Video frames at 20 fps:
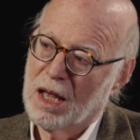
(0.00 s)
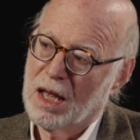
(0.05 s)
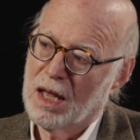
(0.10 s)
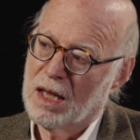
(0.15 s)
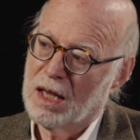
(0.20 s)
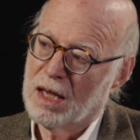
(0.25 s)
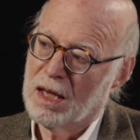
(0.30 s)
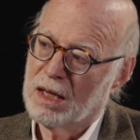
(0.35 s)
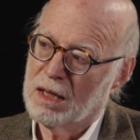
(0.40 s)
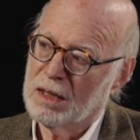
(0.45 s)

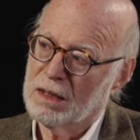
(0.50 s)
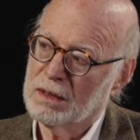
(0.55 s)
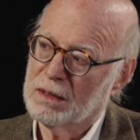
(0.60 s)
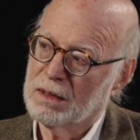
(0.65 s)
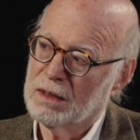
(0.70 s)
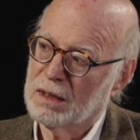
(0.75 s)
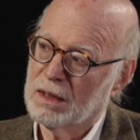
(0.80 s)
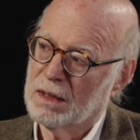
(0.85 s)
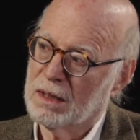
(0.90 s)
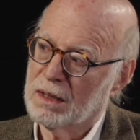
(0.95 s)

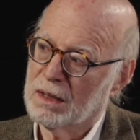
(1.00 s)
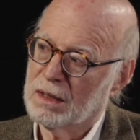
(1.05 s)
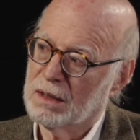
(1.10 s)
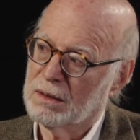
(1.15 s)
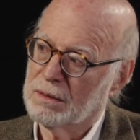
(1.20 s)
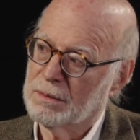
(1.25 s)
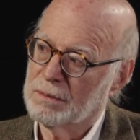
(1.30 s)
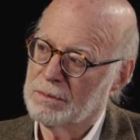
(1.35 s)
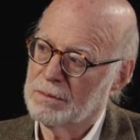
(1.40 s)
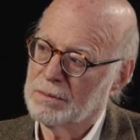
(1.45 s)
And
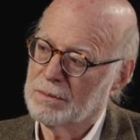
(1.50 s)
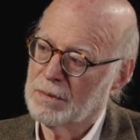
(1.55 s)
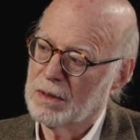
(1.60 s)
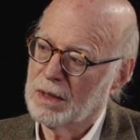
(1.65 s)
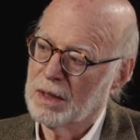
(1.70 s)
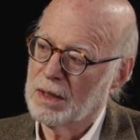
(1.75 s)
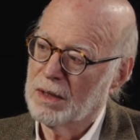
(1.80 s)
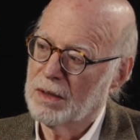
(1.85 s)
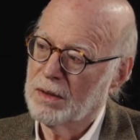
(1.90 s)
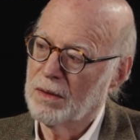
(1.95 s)

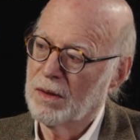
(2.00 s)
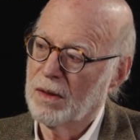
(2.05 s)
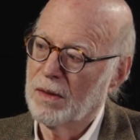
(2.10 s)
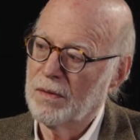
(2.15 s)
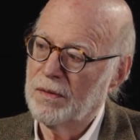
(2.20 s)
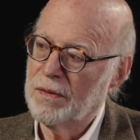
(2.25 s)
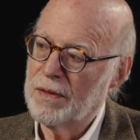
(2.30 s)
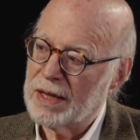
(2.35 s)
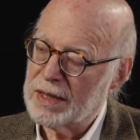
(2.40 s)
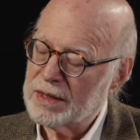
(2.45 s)

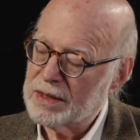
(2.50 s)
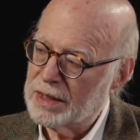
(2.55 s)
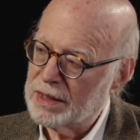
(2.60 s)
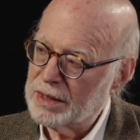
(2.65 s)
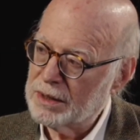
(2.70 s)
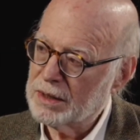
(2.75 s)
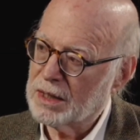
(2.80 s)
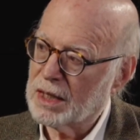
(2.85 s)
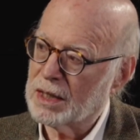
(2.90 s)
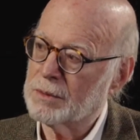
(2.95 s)
that
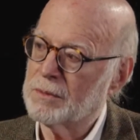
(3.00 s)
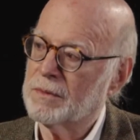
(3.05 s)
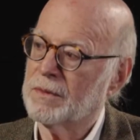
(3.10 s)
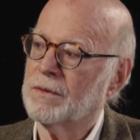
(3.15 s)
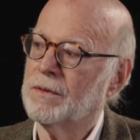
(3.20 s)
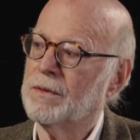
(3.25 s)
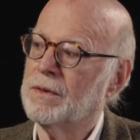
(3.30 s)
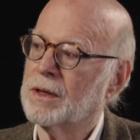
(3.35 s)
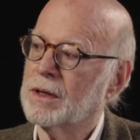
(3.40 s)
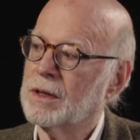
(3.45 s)
then got
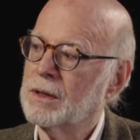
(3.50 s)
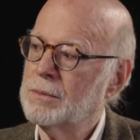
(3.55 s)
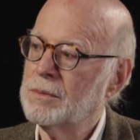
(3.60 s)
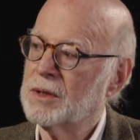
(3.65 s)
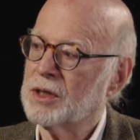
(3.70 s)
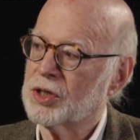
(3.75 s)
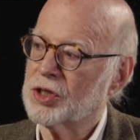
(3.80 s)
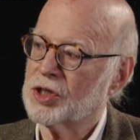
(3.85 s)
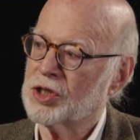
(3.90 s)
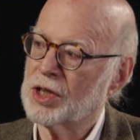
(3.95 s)
very
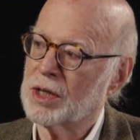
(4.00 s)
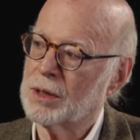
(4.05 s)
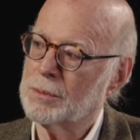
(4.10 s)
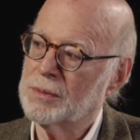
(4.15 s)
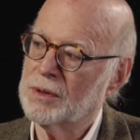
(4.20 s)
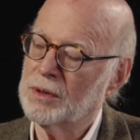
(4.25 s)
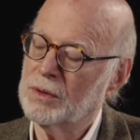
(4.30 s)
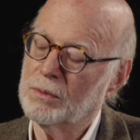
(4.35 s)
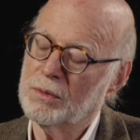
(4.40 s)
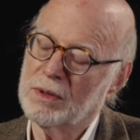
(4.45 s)
much
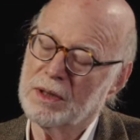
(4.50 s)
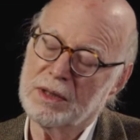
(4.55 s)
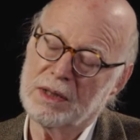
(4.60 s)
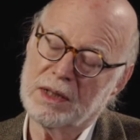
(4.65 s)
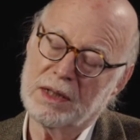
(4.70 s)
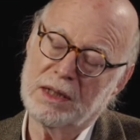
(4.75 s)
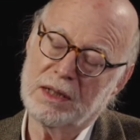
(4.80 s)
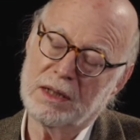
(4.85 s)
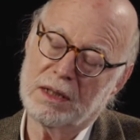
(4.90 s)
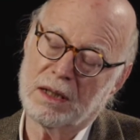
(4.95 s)
sharpened when
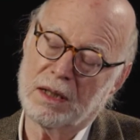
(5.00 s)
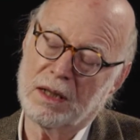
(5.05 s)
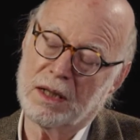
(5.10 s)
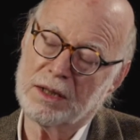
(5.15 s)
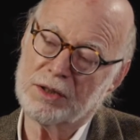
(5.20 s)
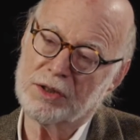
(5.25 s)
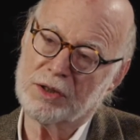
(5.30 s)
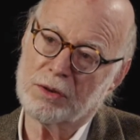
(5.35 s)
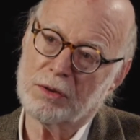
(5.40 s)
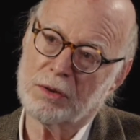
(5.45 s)
the
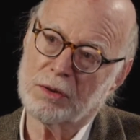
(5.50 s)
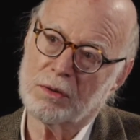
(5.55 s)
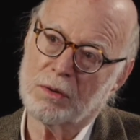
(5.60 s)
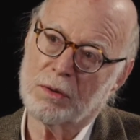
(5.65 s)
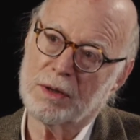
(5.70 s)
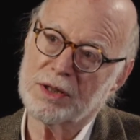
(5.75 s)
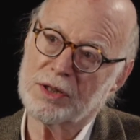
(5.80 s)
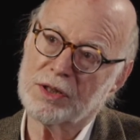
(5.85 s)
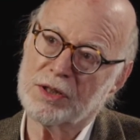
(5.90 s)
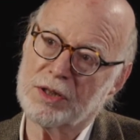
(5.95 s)
ecological
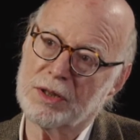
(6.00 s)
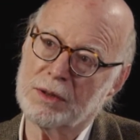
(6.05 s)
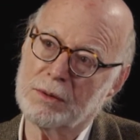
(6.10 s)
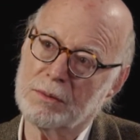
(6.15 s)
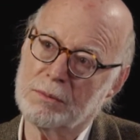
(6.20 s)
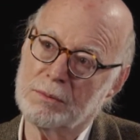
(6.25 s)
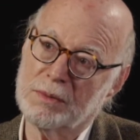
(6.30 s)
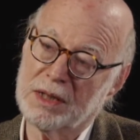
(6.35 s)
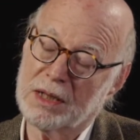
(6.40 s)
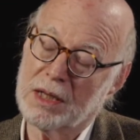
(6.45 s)

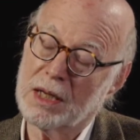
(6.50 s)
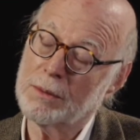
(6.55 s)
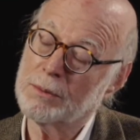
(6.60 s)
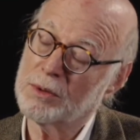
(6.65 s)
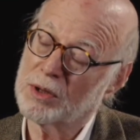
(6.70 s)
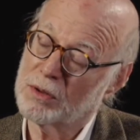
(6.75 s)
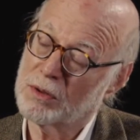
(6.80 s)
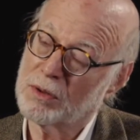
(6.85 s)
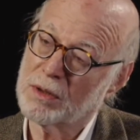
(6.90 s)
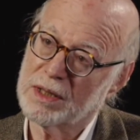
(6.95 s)
question became
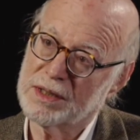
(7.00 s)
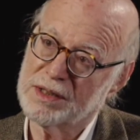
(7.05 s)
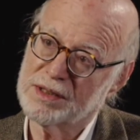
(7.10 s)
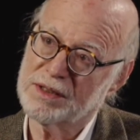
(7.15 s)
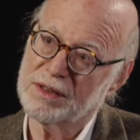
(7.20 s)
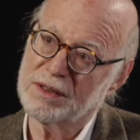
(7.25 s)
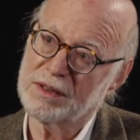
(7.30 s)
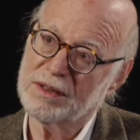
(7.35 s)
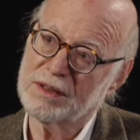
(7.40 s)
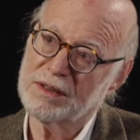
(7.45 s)
a
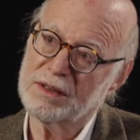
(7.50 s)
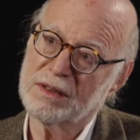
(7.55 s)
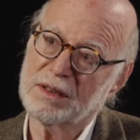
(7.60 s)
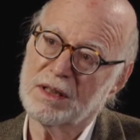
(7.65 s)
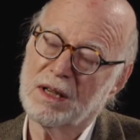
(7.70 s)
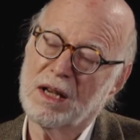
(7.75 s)
crisis.